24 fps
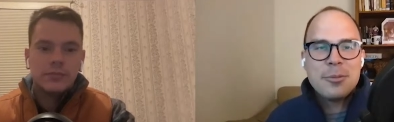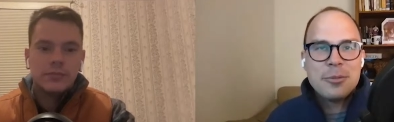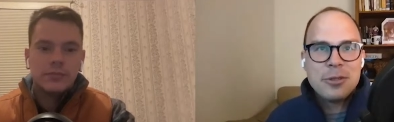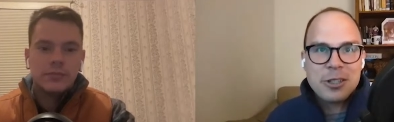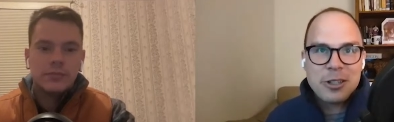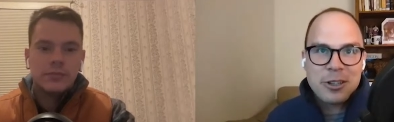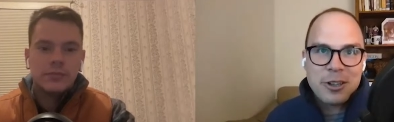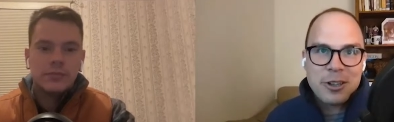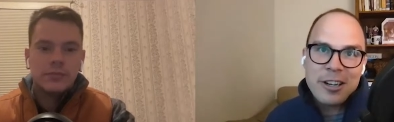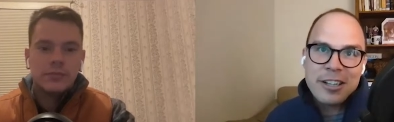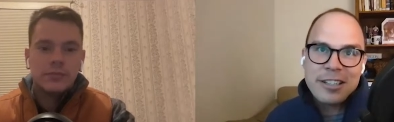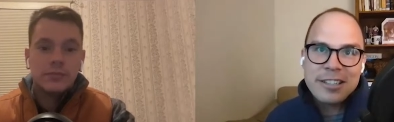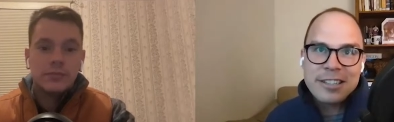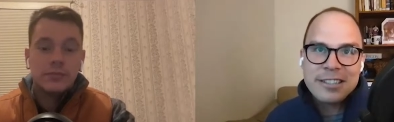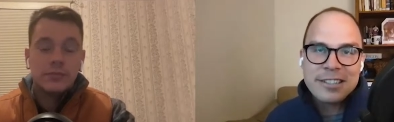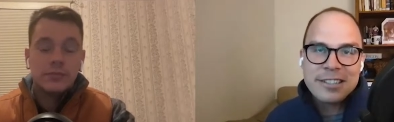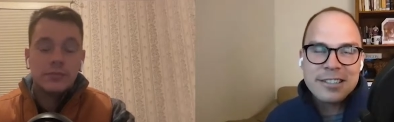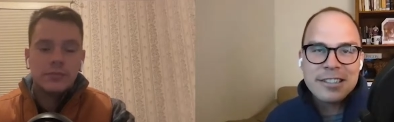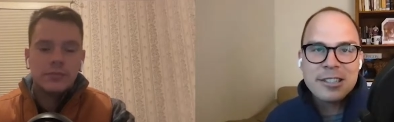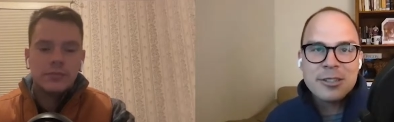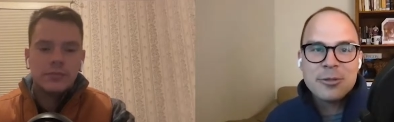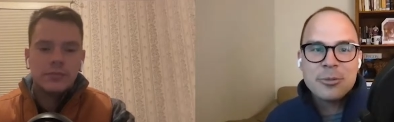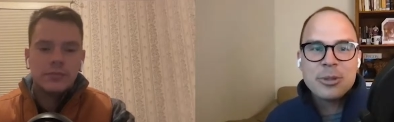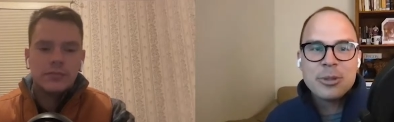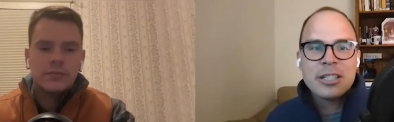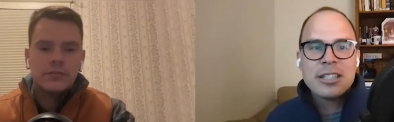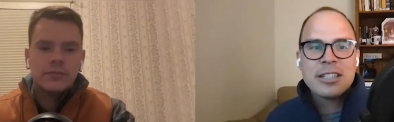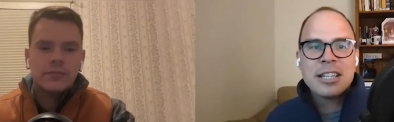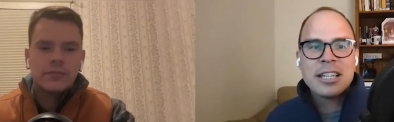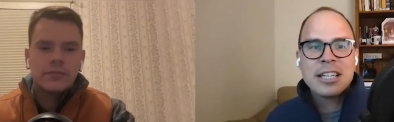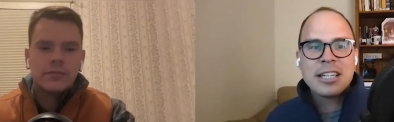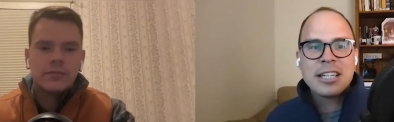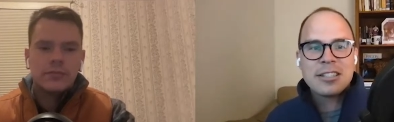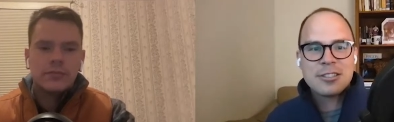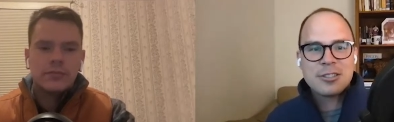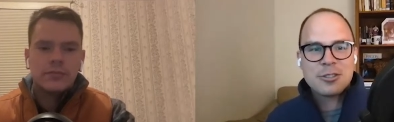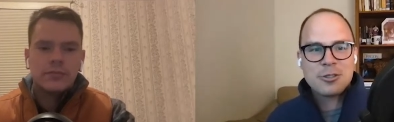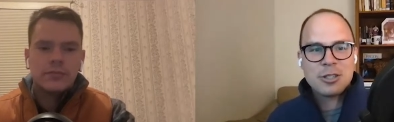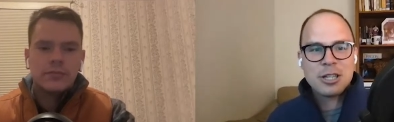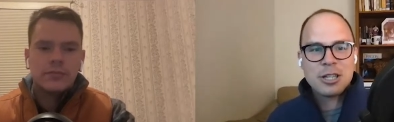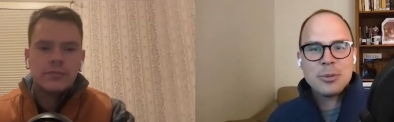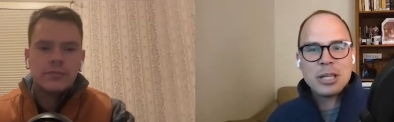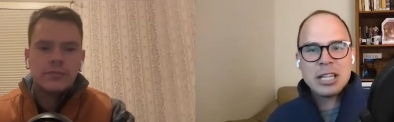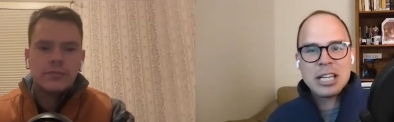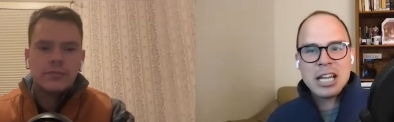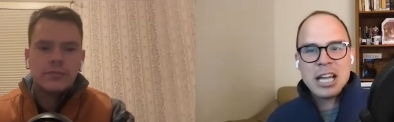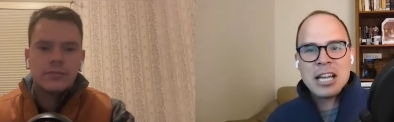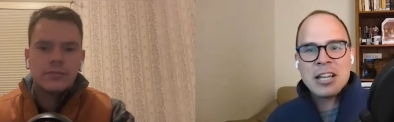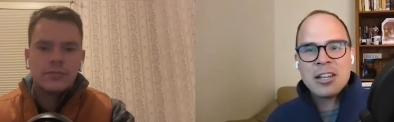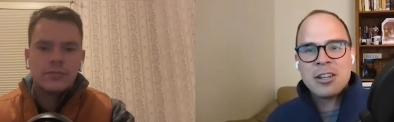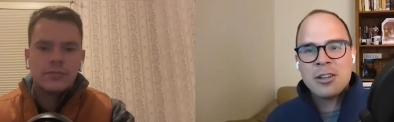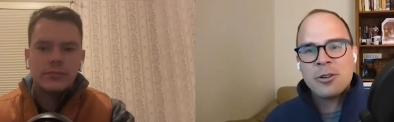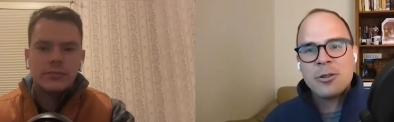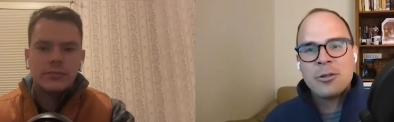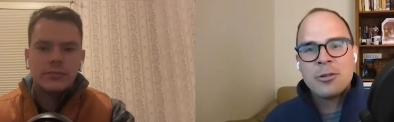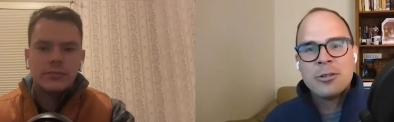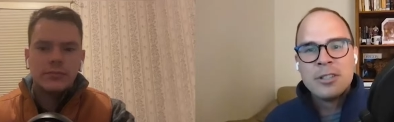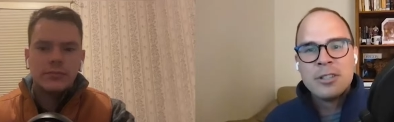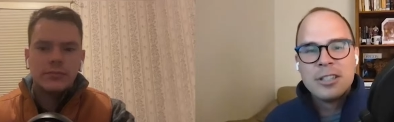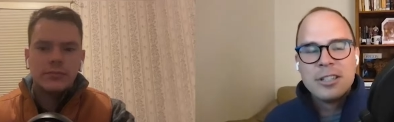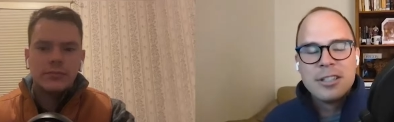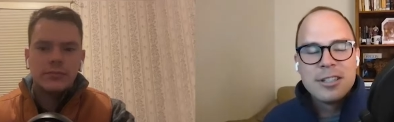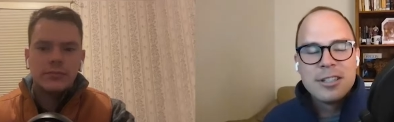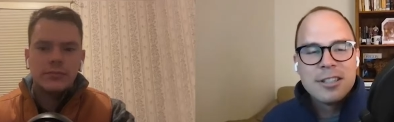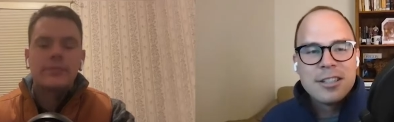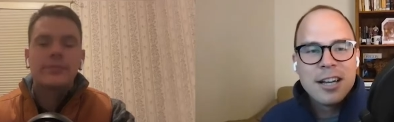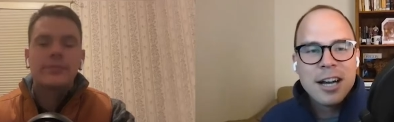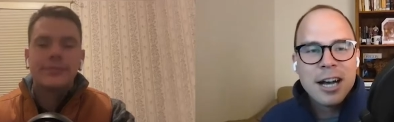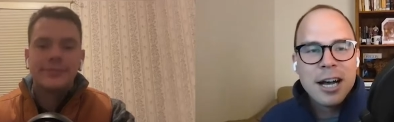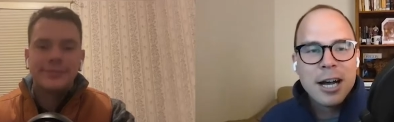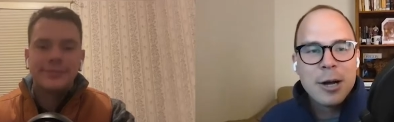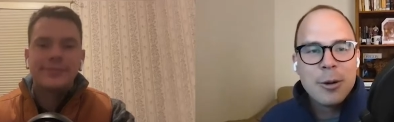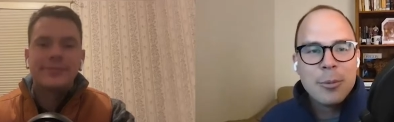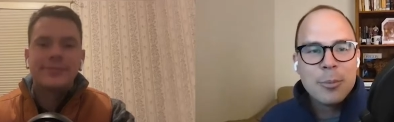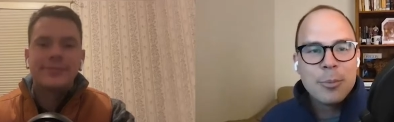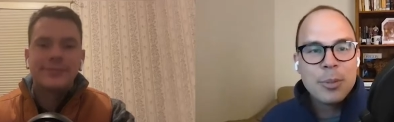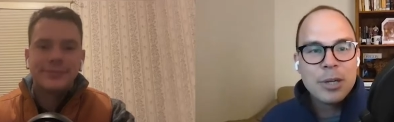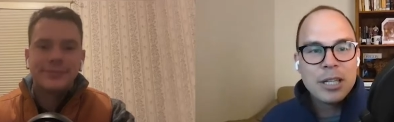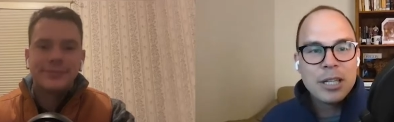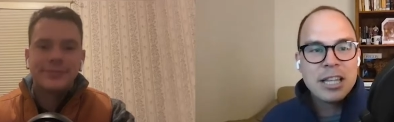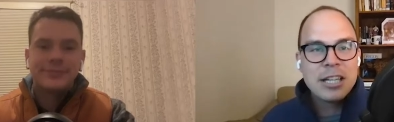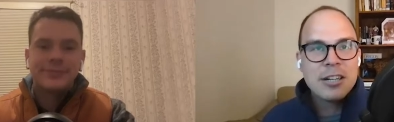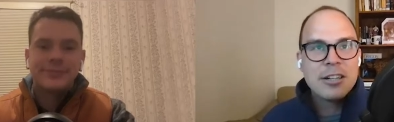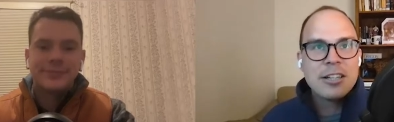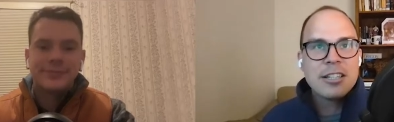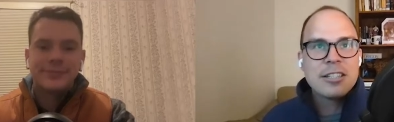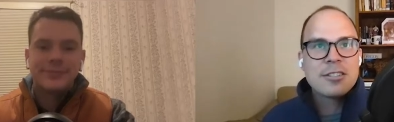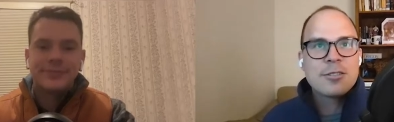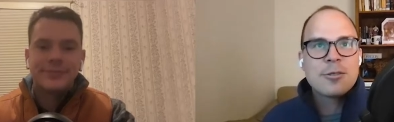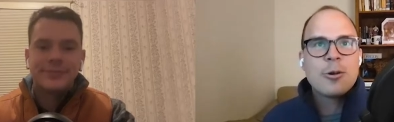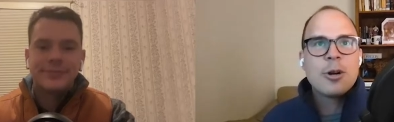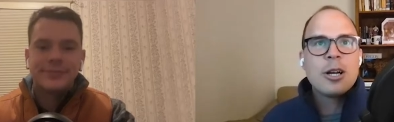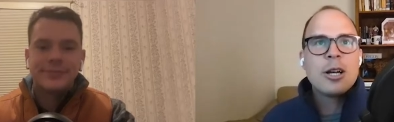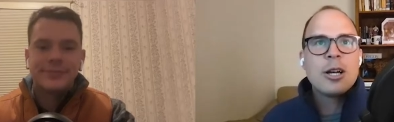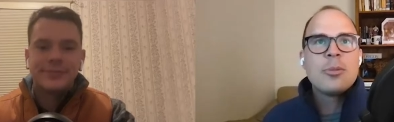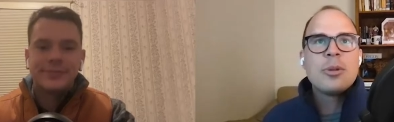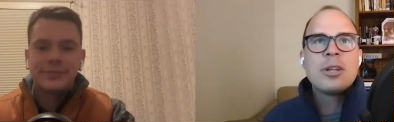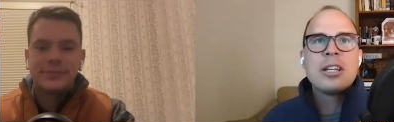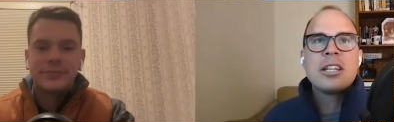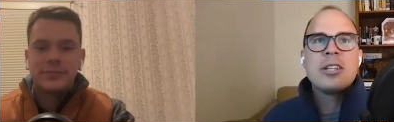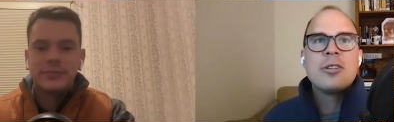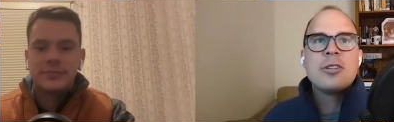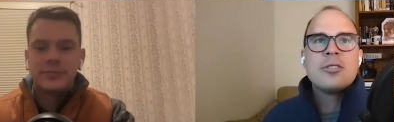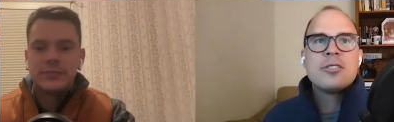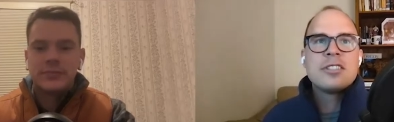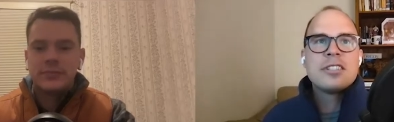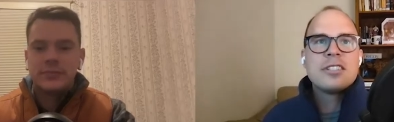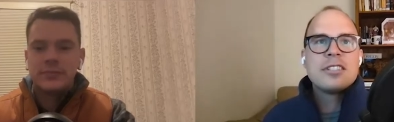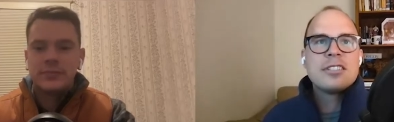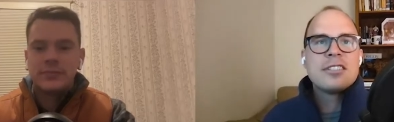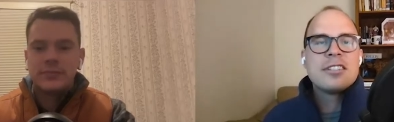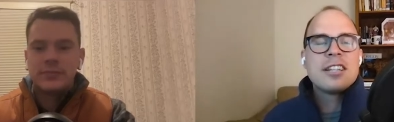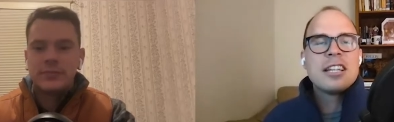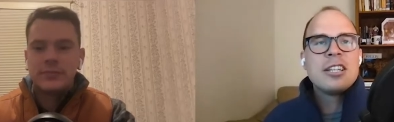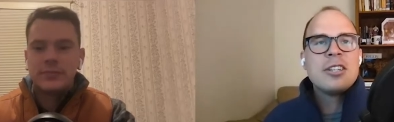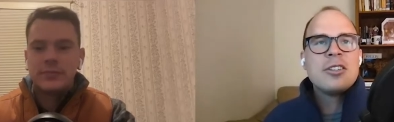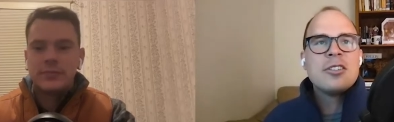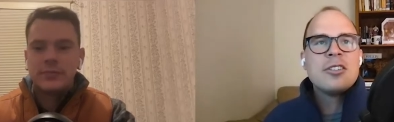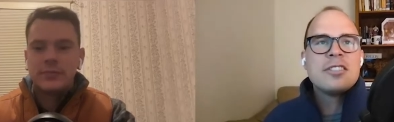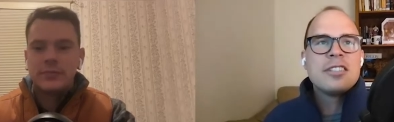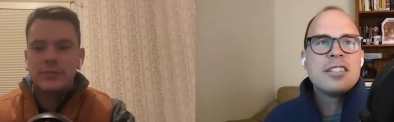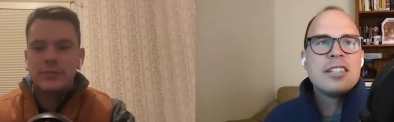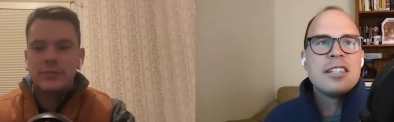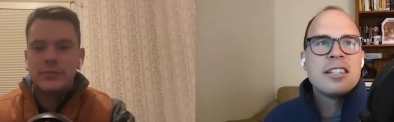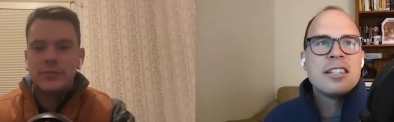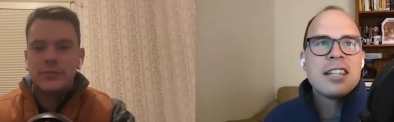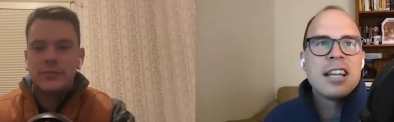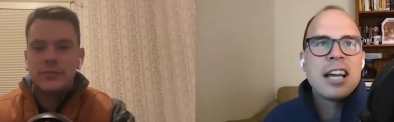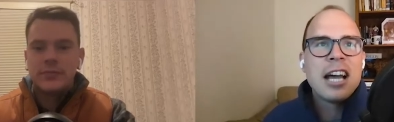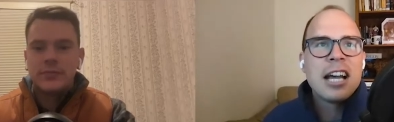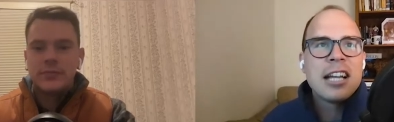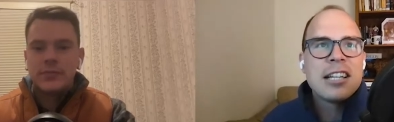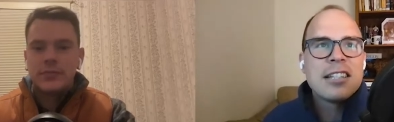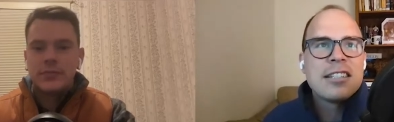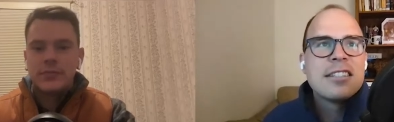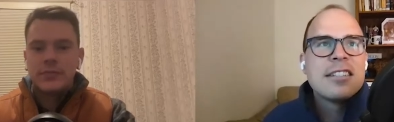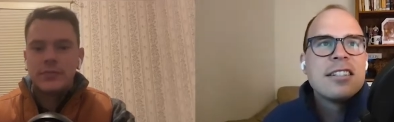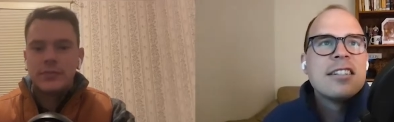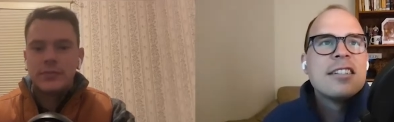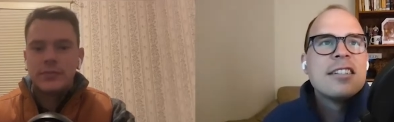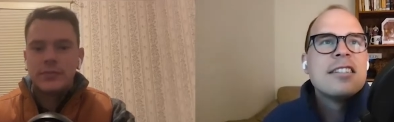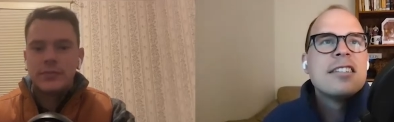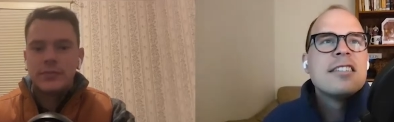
Speaker 1: comes across as a little bit like screaming at you. Um, but there is quite a bit of usage that you see in that.